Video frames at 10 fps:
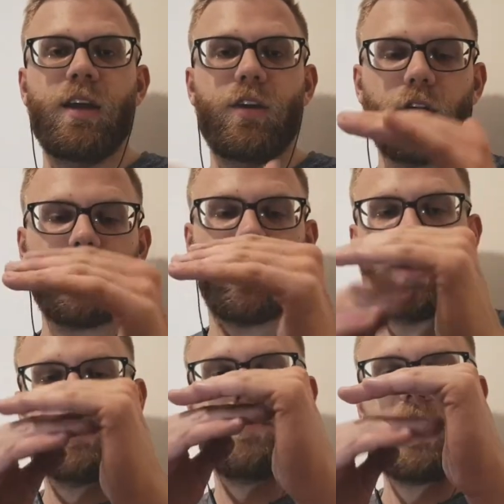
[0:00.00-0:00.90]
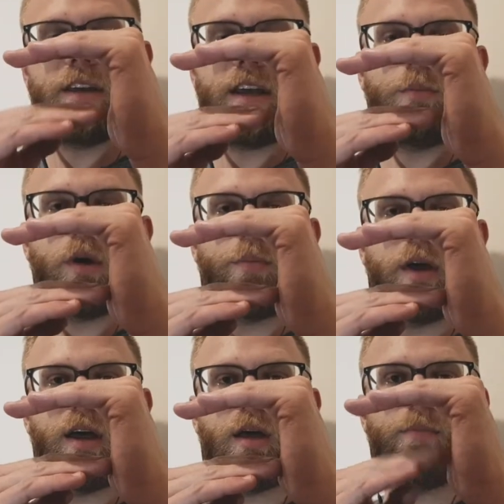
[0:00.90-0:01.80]
not quite as far down my
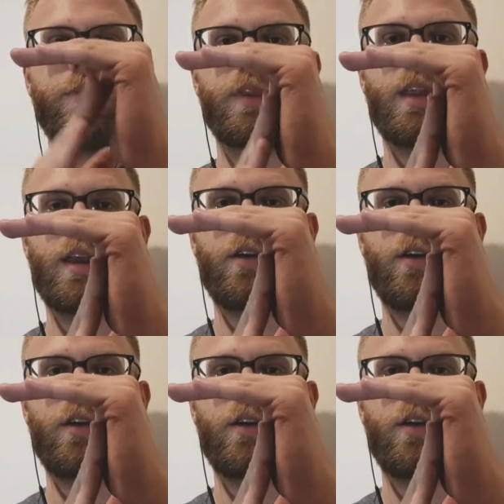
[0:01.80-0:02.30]
palm and